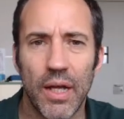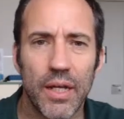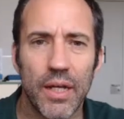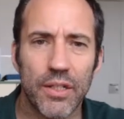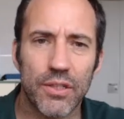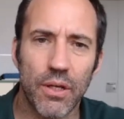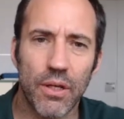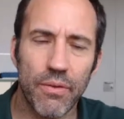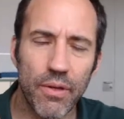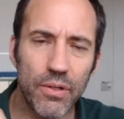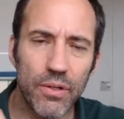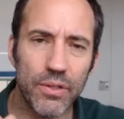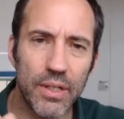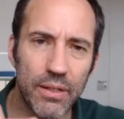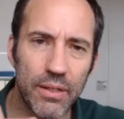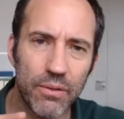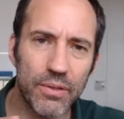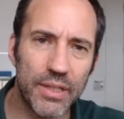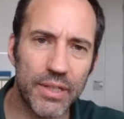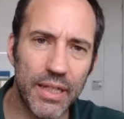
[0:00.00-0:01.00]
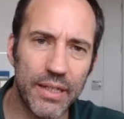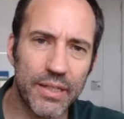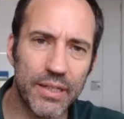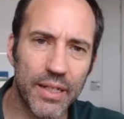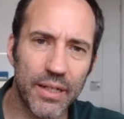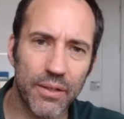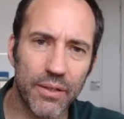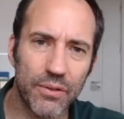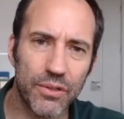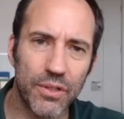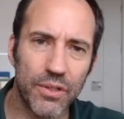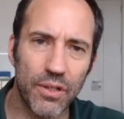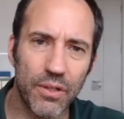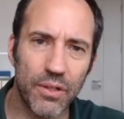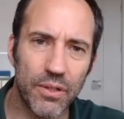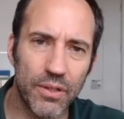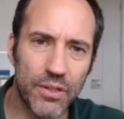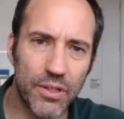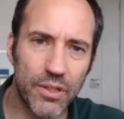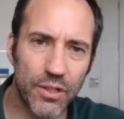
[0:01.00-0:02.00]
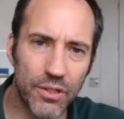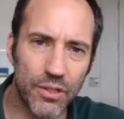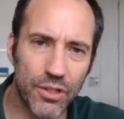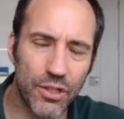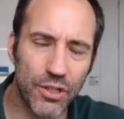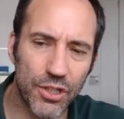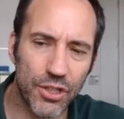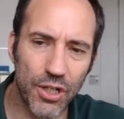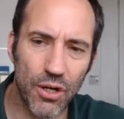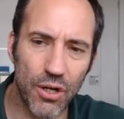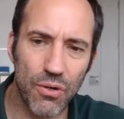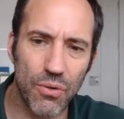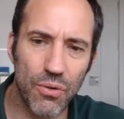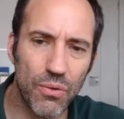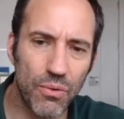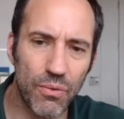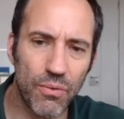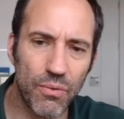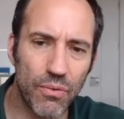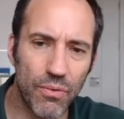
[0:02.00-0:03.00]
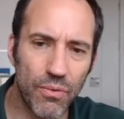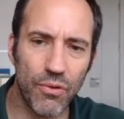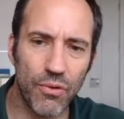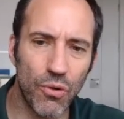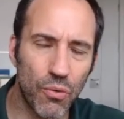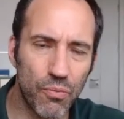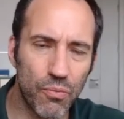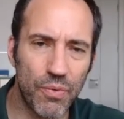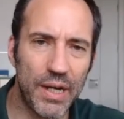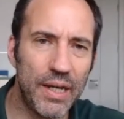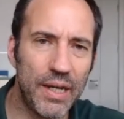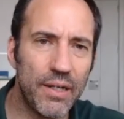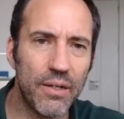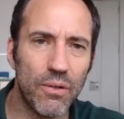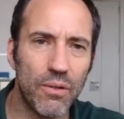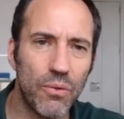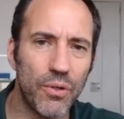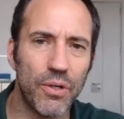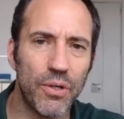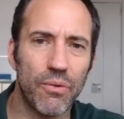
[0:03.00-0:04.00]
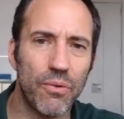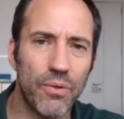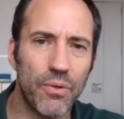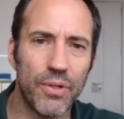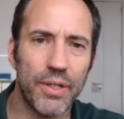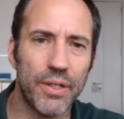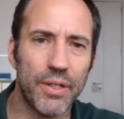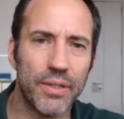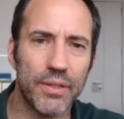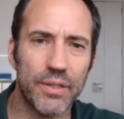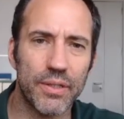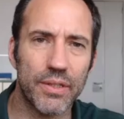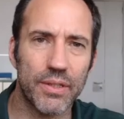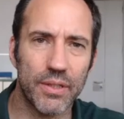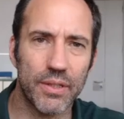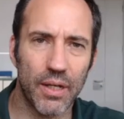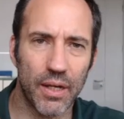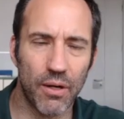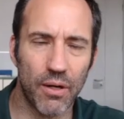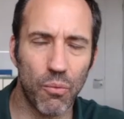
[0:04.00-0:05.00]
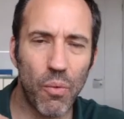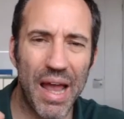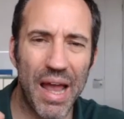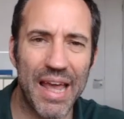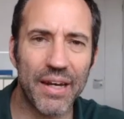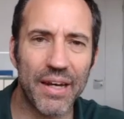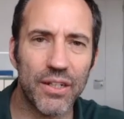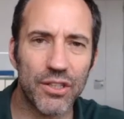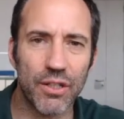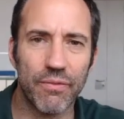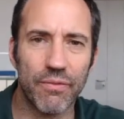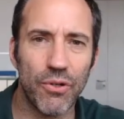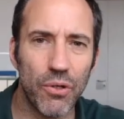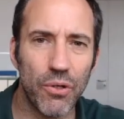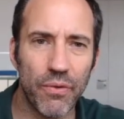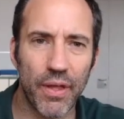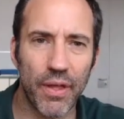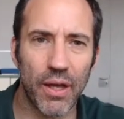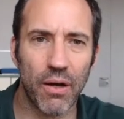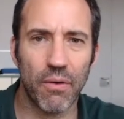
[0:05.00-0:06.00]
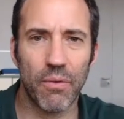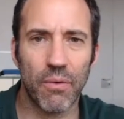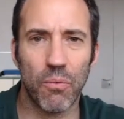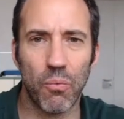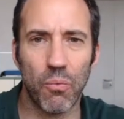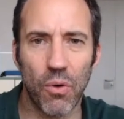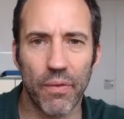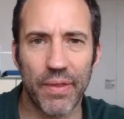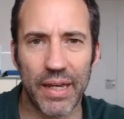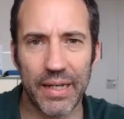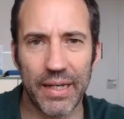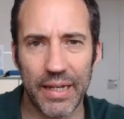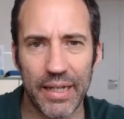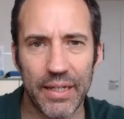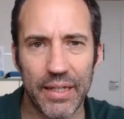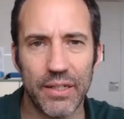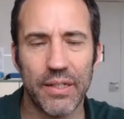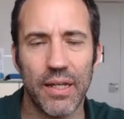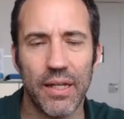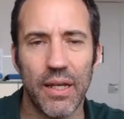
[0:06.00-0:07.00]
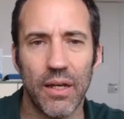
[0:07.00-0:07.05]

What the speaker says: So those little details to show your reader or your audience an awareness of who they are and what they need